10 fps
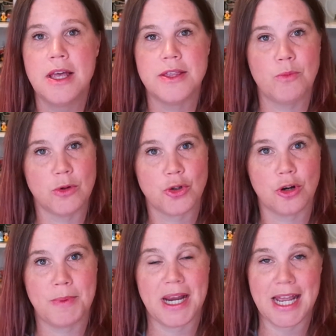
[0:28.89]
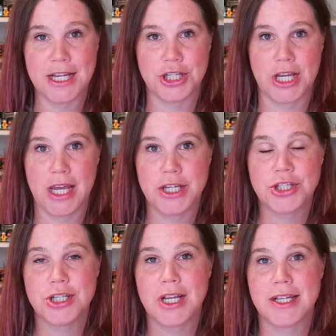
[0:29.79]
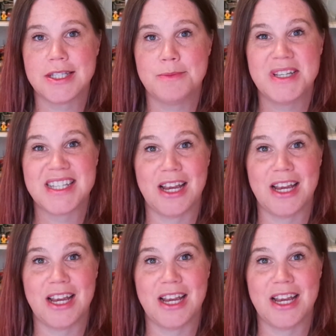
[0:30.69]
Then we'll talk about education customers.